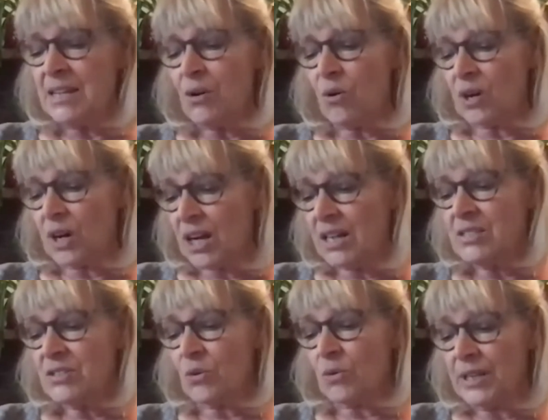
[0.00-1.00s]
or
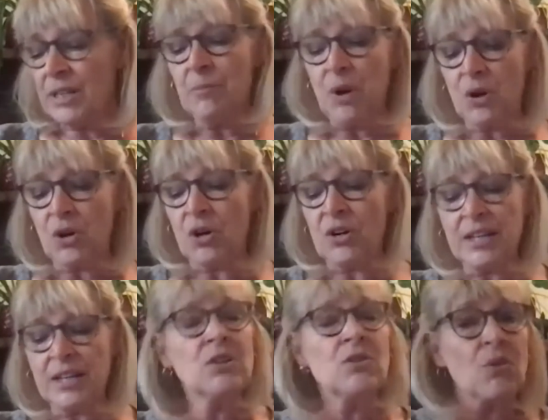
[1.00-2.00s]
us or him, her,
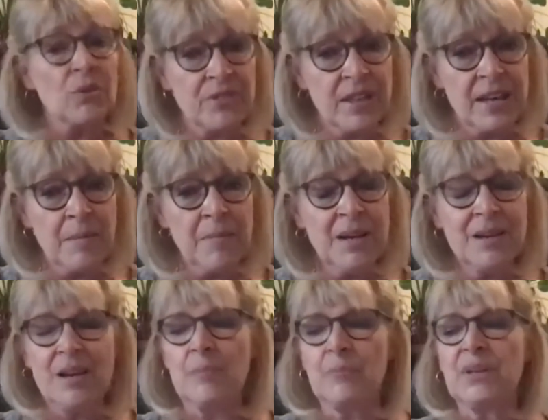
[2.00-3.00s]
it, or them,
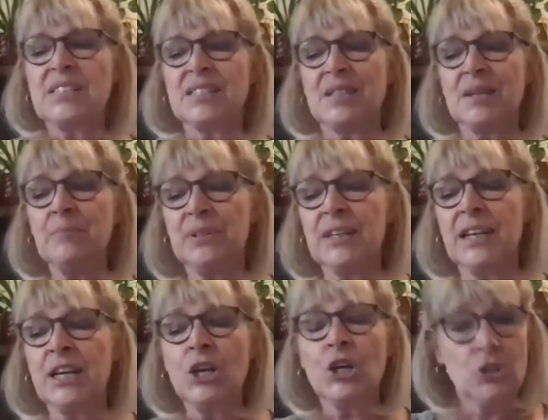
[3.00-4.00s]
but
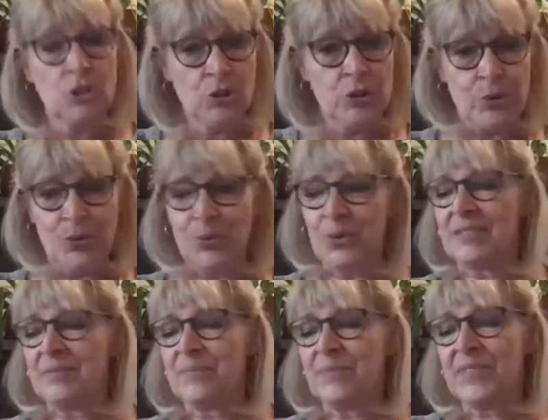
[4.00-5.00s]
simply you.
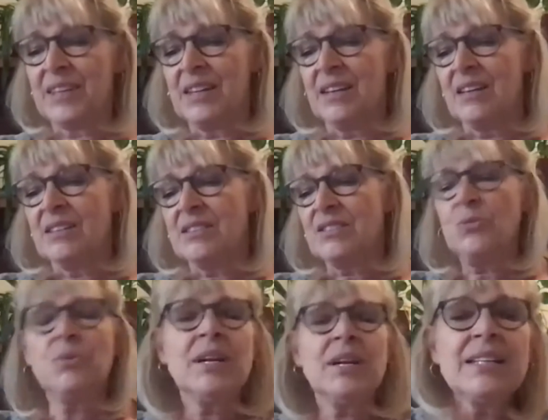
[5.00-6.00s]
So
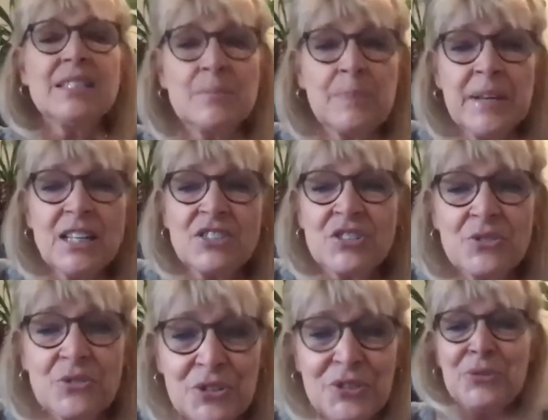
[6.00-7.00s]
when I speak to
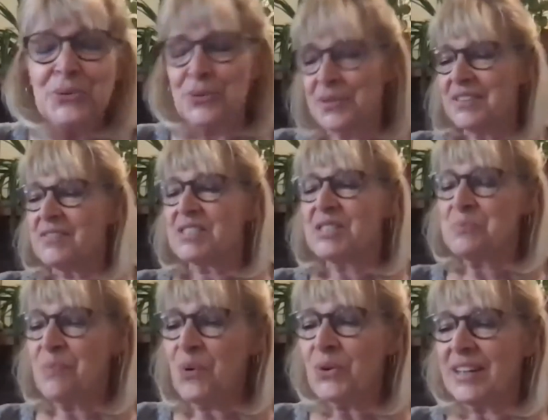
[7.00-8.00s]
you this
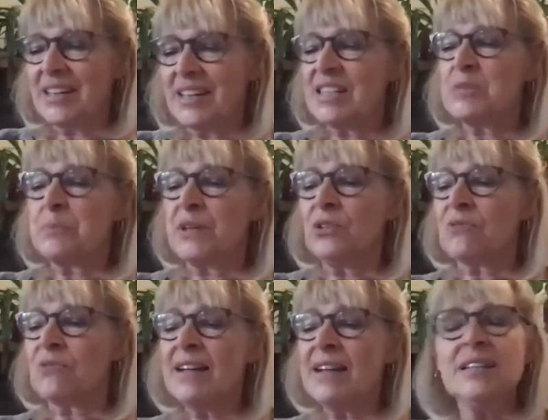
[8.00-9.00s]
morning, it is built
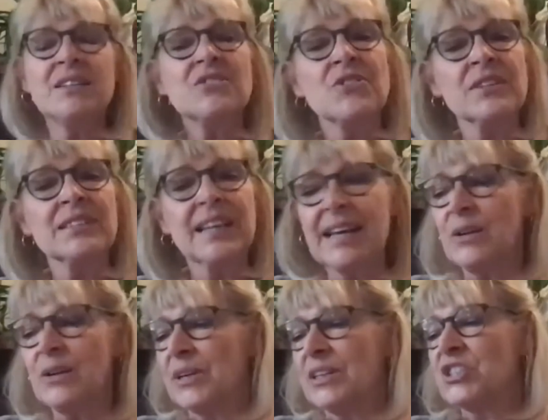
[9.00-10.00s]
right into the
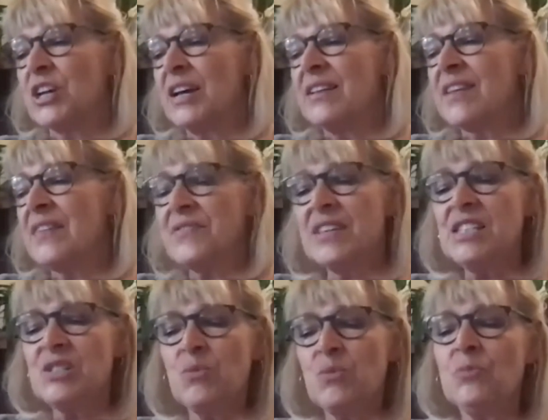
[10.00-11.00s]
language that
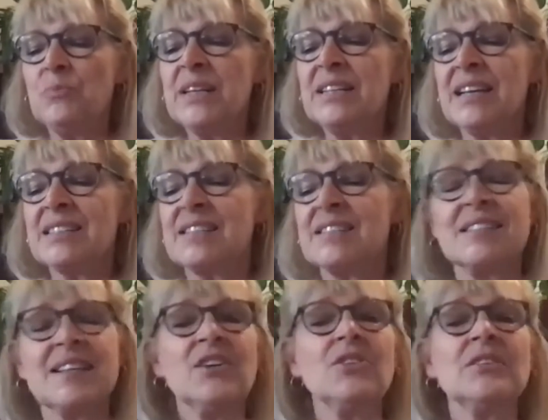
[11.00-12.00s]
this will be
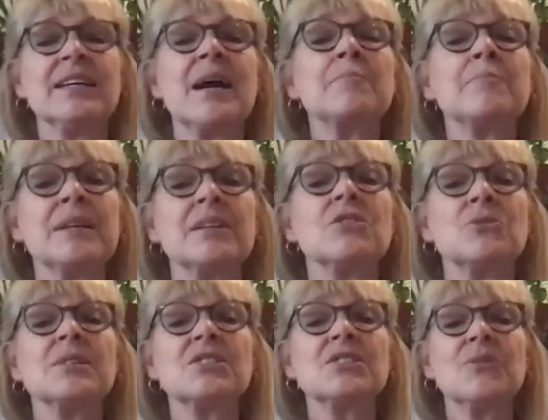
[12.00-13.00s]
necessarily
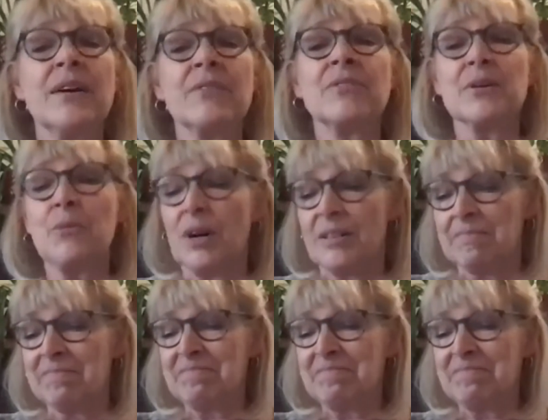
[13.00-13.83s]
ambiguous to everyone.